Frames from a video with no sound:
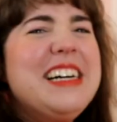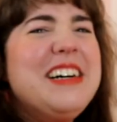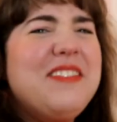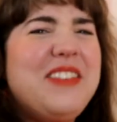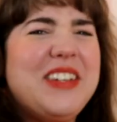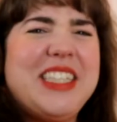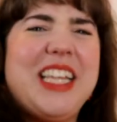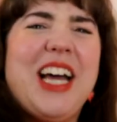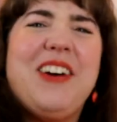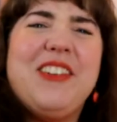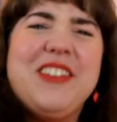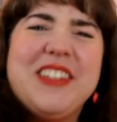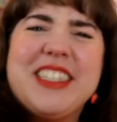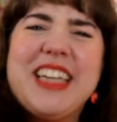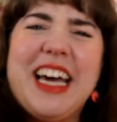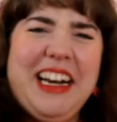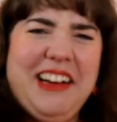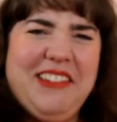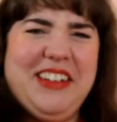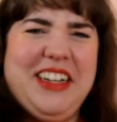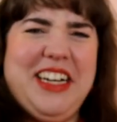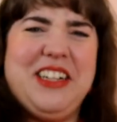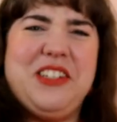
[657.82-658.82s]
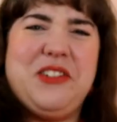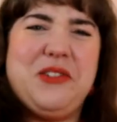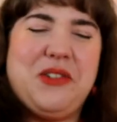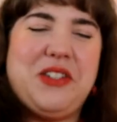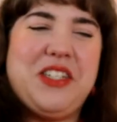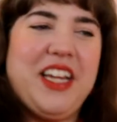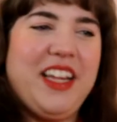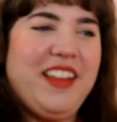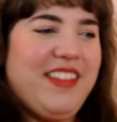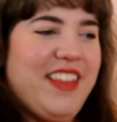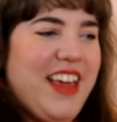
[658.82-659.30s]
That was kind of an
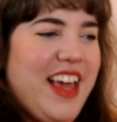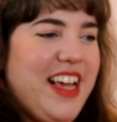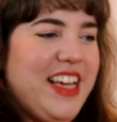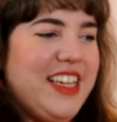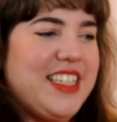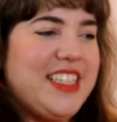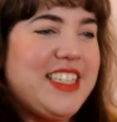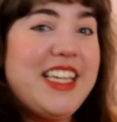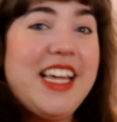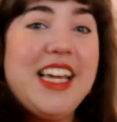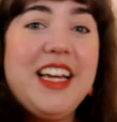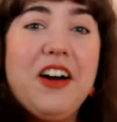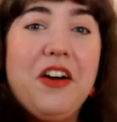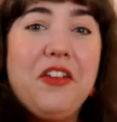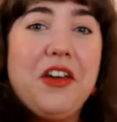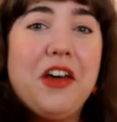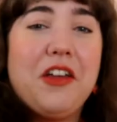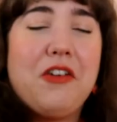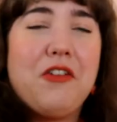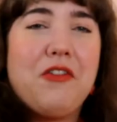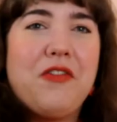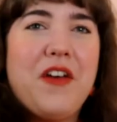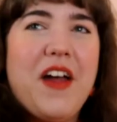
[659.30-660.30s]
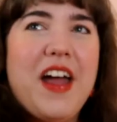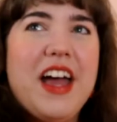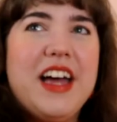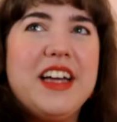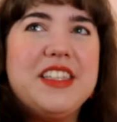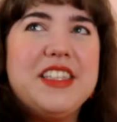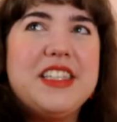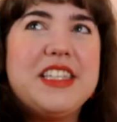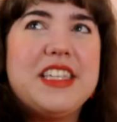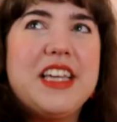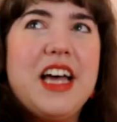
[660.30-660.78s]
interesting thing, is seeing all the other
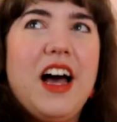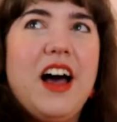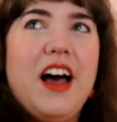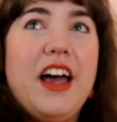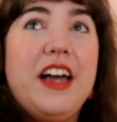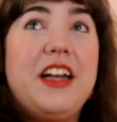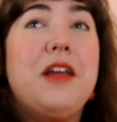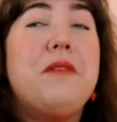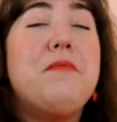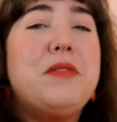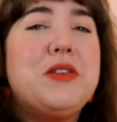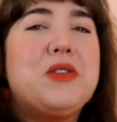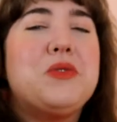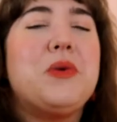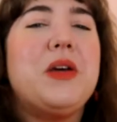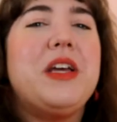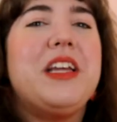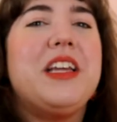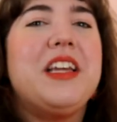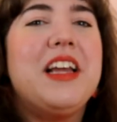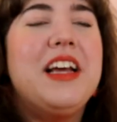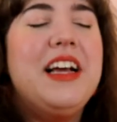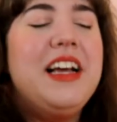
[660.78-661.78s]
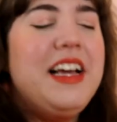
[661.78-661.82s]
fans. And in between